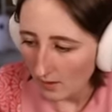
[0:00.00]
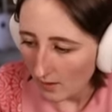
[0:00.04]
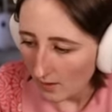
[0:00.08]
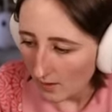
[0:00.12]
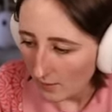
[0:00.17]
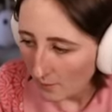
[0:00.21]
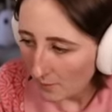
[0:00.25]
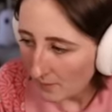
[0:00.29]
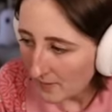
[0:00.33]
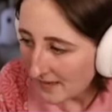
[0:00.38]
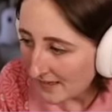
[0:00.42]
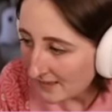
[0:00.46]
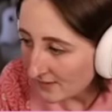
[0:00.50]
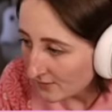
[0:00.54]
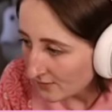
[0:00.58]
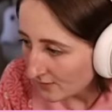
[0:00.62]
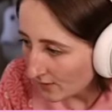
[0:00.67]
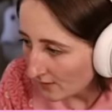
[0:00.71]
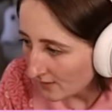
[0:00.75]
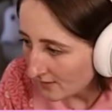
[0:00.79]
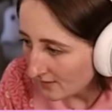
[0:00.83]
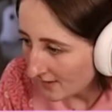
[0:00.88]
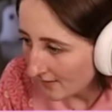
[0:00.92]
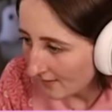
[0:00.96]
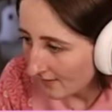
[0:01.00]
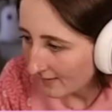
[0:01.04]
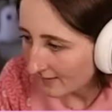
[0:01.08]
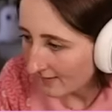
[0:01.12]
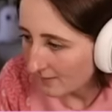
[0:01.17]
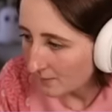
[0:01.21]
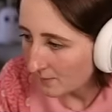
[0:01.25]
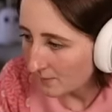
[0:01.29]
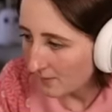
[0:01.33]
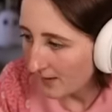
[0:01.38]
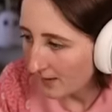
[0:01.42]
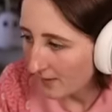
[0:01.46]
We can start selling them
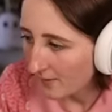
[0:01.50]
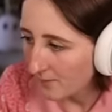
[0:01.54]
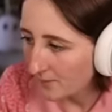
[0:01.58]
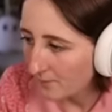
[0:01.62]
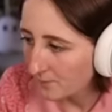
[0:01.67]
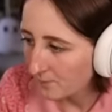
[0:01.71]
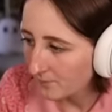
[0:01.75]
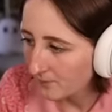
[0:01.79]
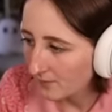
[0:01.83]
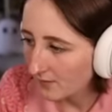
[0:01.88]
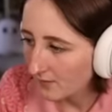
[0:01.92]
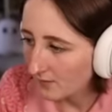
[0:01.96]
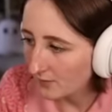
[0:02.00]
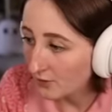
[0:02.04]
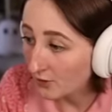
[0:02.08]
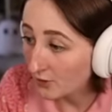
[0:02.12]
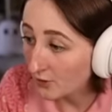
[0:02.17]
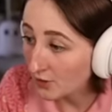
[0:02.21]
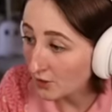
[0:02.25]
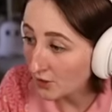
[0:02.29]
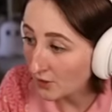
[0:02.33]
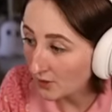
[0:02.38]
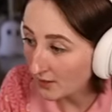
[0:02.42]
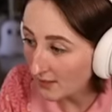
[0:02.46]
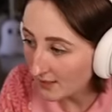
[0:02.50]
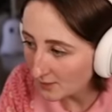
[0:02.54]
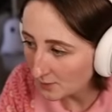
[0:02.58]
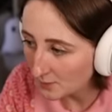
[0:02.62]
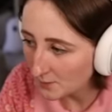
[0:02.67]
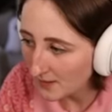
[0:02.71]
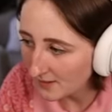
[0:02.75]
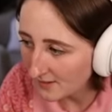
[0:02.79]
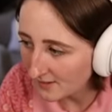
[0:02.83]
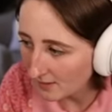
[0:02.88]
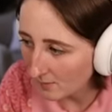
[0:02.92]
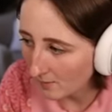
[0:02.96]
now. The curious
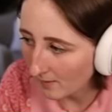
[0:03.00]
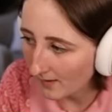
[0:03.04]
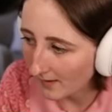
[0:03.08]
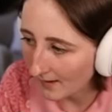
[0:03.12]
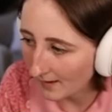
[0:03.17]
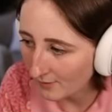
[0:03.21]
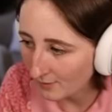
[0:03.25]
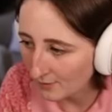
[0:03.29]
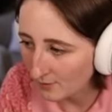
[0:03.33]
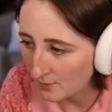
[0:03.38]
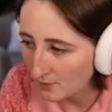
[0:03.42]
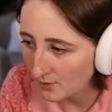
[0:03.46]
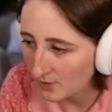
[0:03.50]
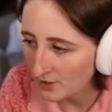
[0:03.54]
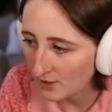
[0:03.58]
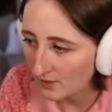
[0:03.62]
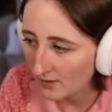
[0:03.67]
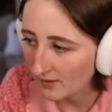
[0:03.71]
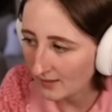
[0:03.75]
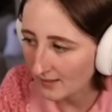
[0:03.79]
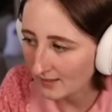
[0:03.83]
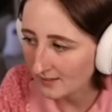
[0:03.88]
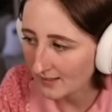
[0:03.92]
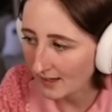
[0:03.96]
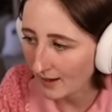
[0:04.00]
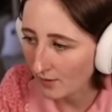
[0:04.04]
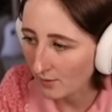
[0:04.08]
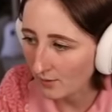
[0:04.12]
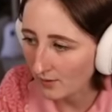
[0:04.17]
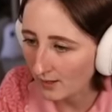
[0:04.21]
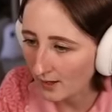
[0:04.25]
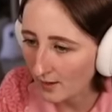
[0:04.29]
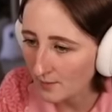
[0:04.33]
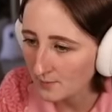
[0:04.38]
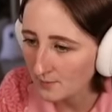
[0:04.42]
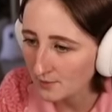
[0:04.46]
pizza might have some curious
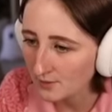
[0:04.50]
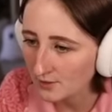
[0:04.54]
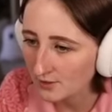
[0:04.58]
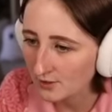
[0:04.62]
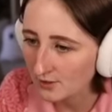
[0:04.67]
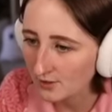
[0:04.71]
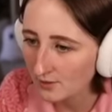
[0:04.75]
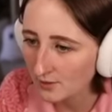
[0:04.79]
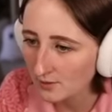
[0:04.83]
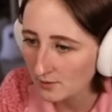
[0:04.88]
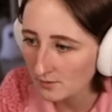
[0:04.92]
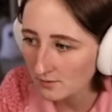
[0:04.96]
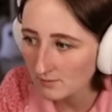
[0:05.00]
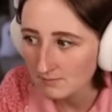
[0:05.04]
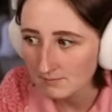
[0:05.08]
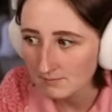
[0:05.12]
outcomes too.